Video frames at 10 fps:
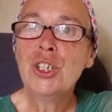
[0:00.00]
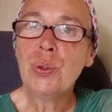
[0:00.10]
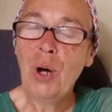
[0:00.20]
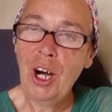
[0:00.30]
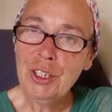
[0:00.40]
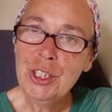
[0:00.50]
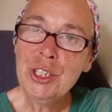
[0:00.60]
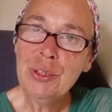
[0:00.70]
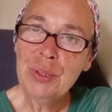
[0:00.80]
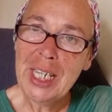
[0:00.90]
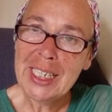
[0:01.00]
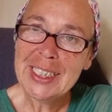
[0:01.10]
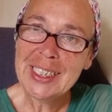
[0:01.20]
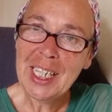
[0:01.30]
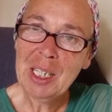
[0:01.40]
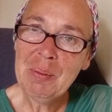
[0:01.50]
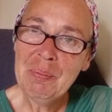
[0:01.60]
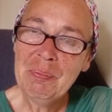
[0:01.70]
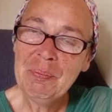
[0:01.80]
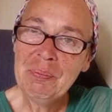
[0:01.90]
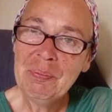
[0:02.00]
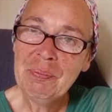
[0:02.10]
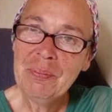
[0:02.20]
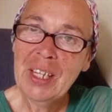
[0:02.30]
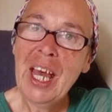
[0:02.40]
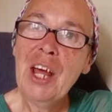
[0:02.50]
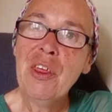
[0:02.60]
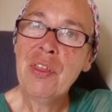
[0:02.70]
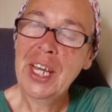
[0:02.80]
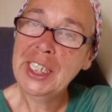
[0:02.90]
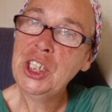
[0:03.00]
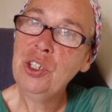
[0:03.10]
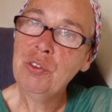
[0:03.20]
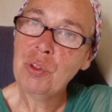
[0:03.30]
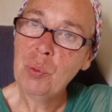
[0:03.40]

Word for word: So until next time, thank you